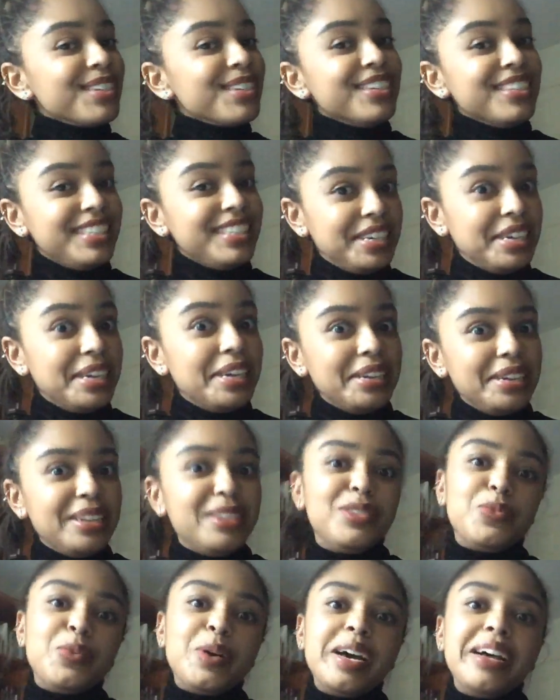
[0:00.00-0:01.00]
to get in
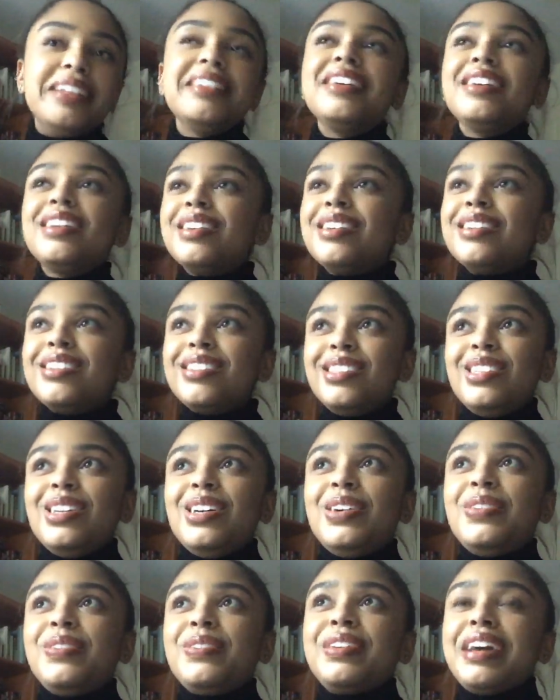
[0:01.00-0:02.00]
as well.
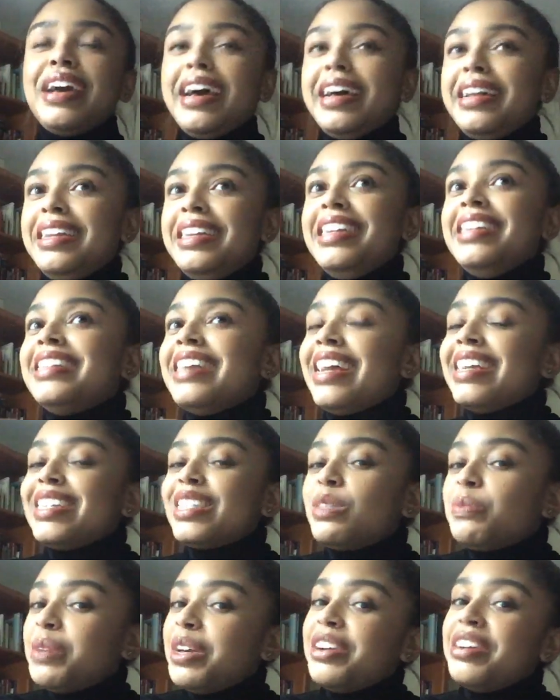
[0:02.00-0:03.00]
So kind of need that
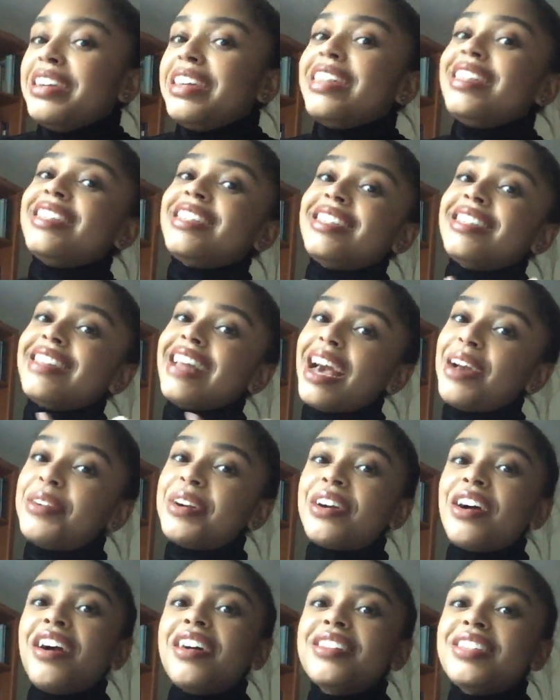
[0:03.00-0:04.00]
experience in that
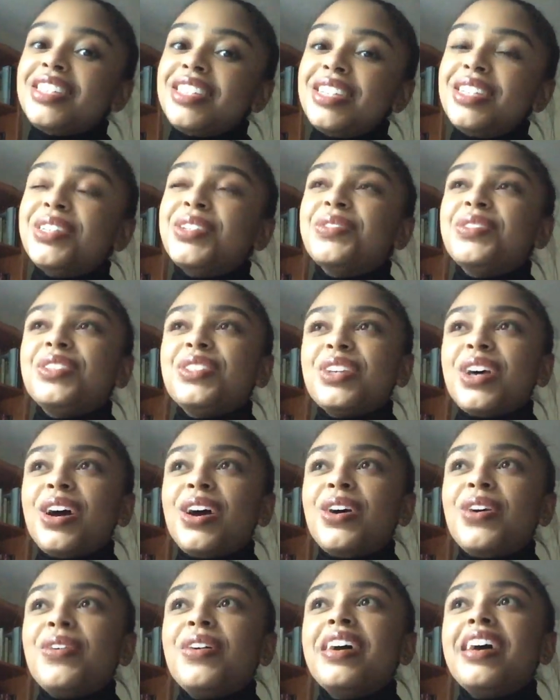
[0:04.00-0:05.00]
regard too.
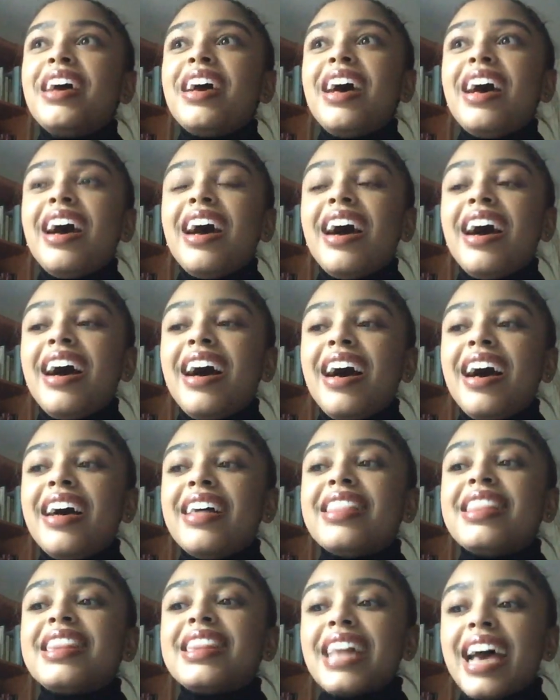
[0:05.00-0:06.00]
So
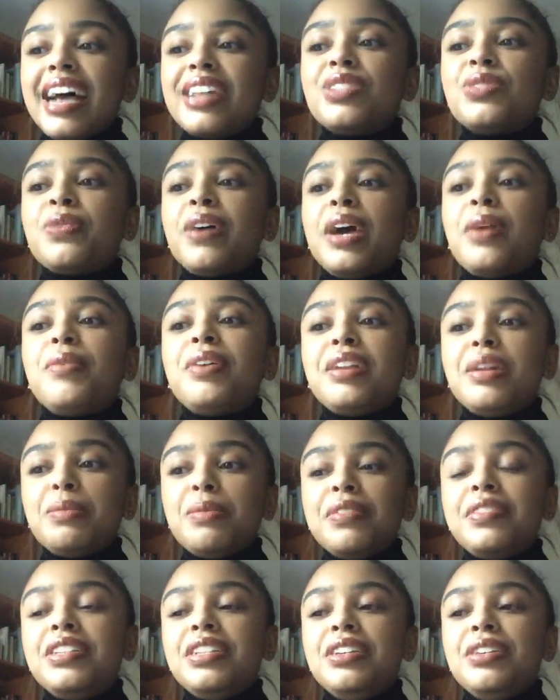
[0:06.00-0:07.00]
that's why I wanted to
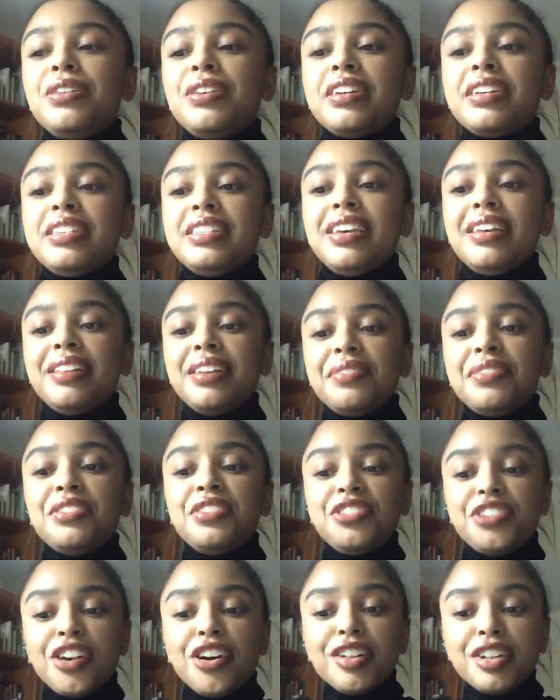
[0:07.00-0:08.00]
move to New York, because I live in
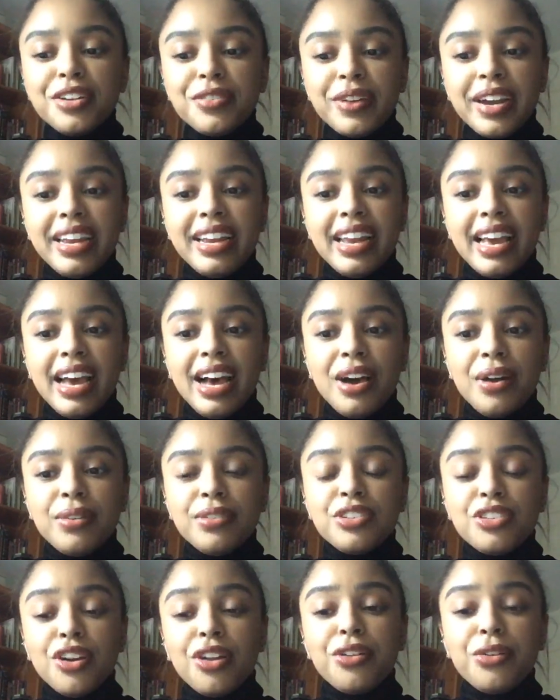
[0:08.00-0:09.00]
Charlotte right now,
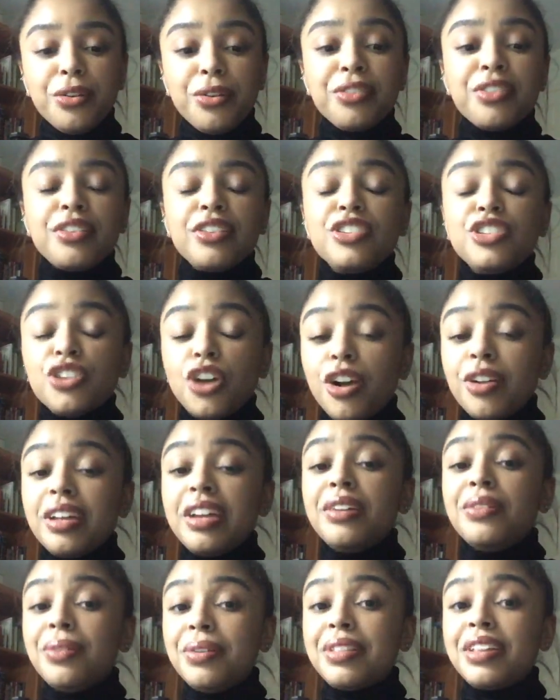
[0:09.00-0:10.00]

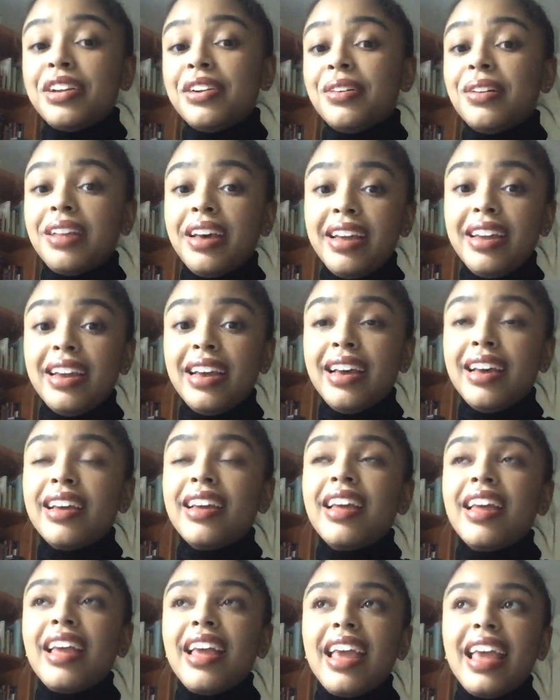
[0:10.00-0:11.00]
Charlotte, North Carolina,
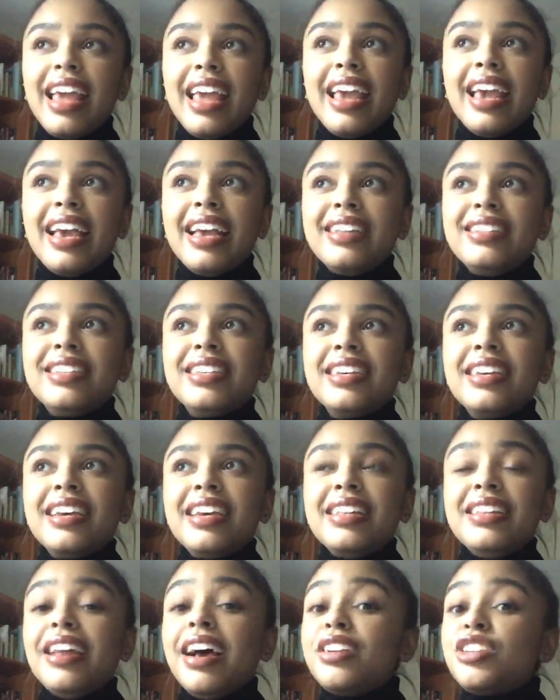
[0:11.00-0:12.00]
and not